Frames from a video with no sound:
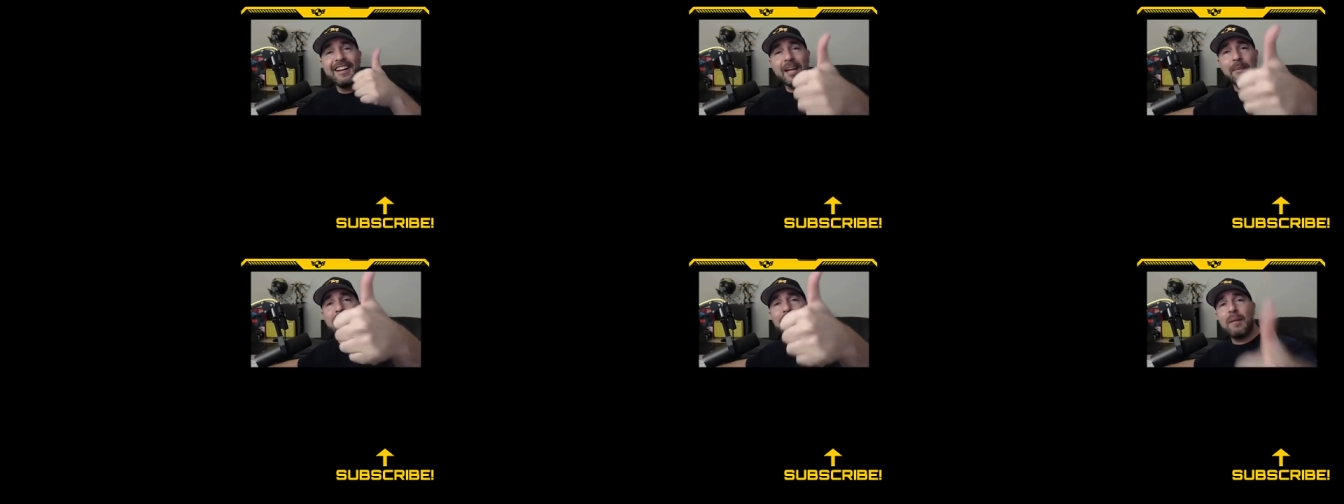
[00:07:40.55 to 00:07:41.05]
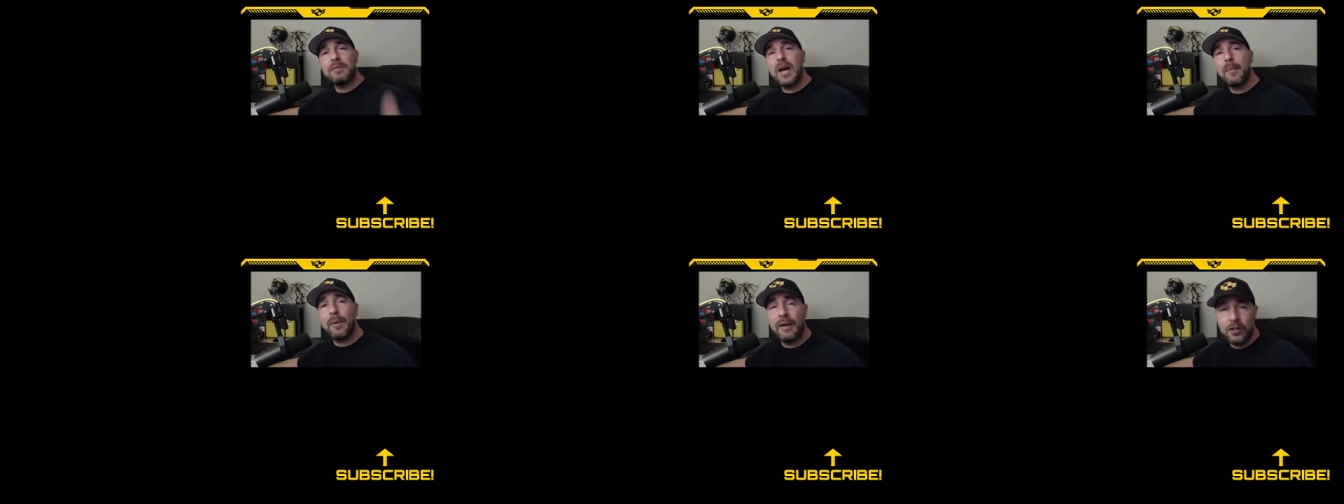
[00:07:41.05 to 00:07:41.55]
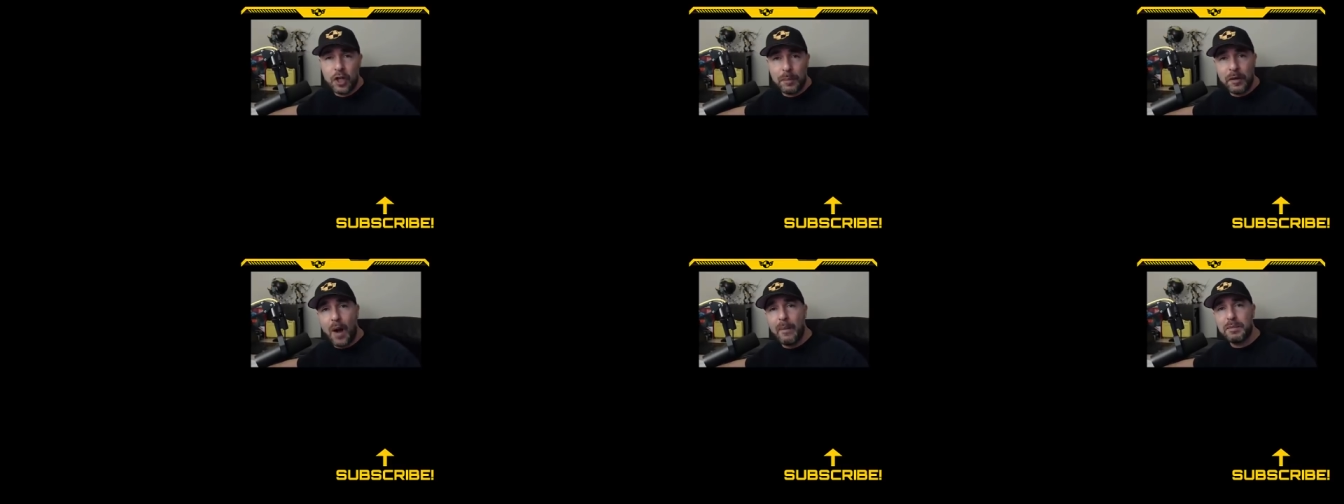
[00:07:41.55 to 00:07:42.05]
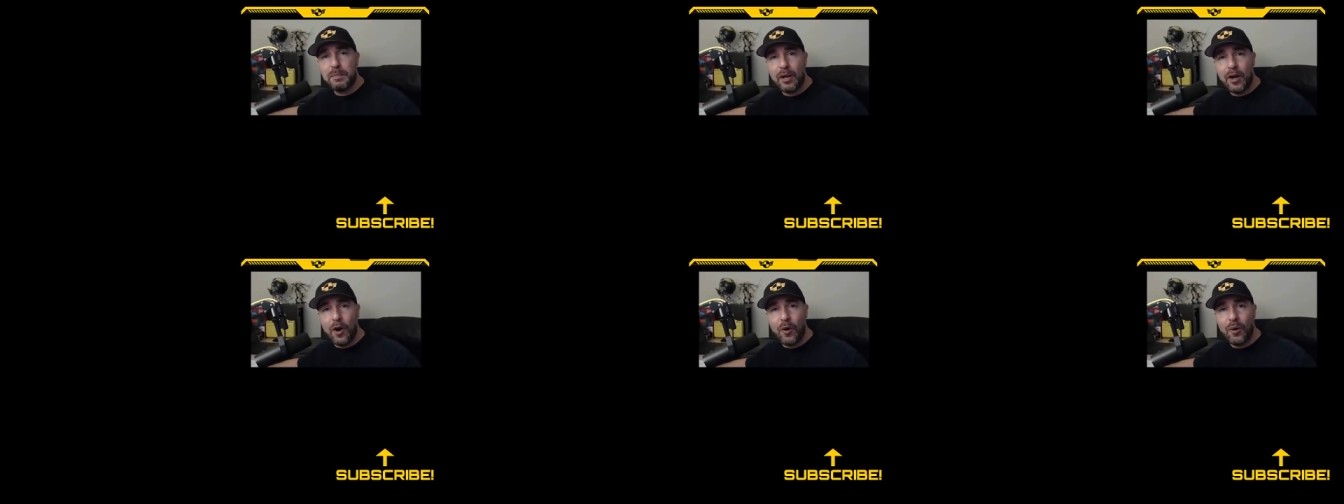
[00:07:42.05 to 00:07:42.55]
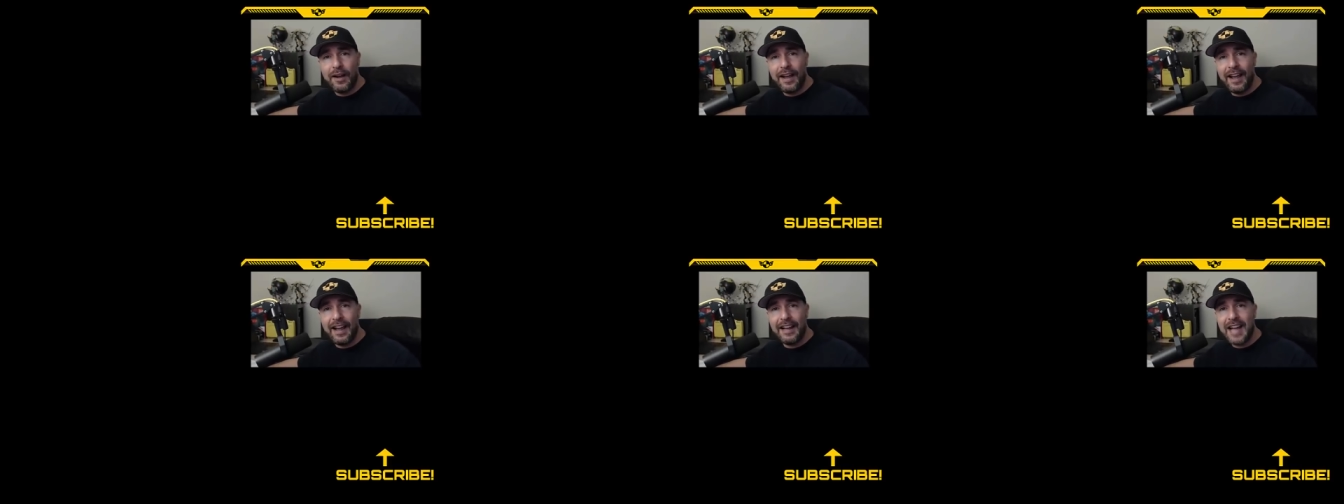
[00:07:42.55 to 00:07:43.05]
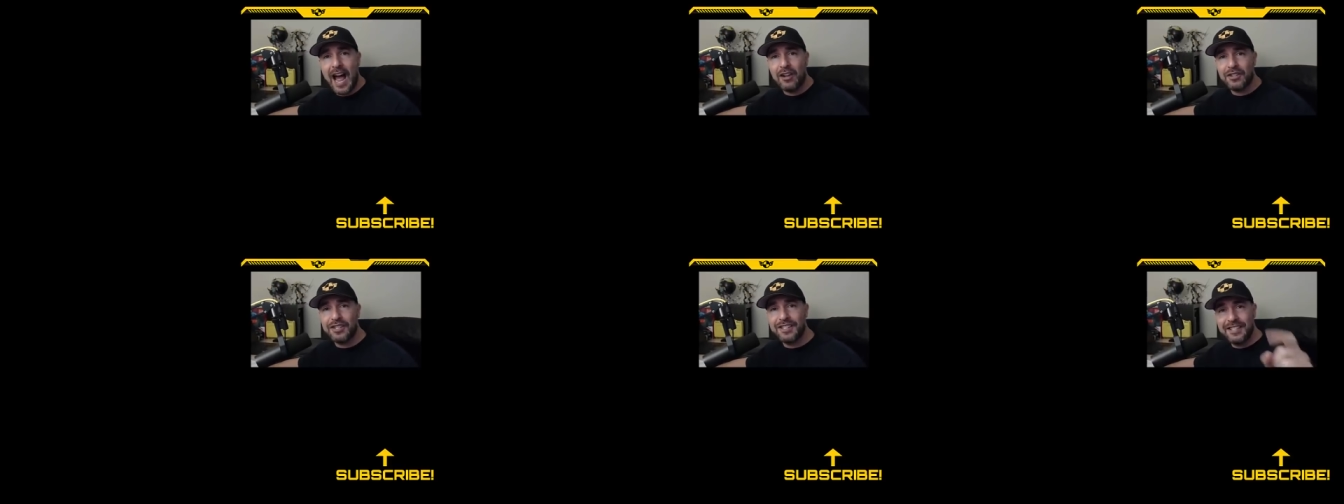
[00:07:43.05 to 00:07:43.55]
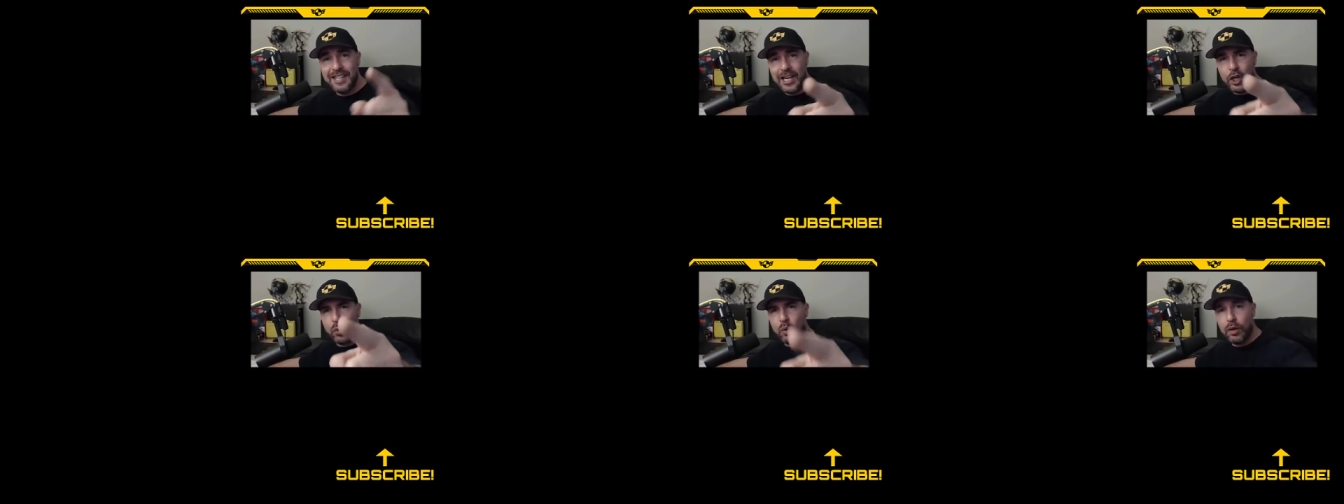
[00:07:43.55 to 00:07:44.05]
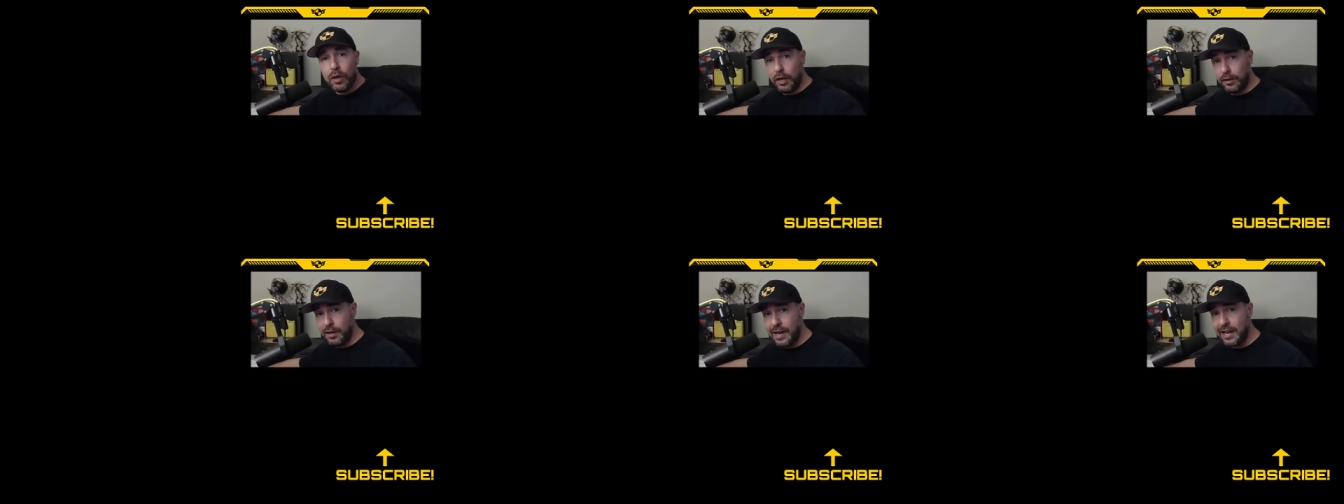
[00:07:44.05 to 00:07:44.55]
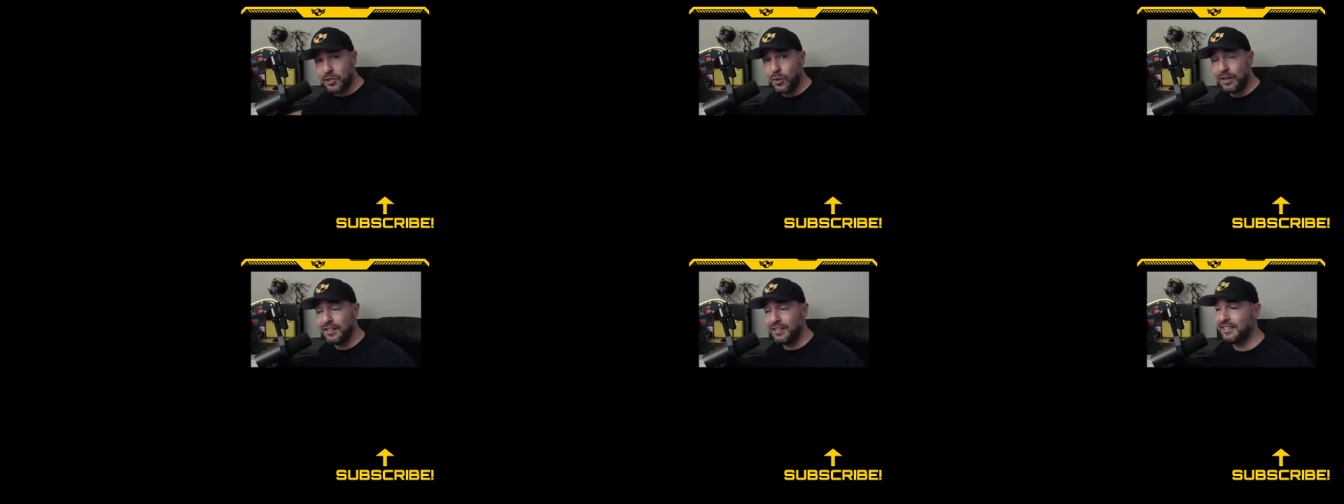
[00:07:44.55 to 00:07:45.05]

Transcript: Give me a thumbs up. Drop your comments below. And I'll see you in the next one.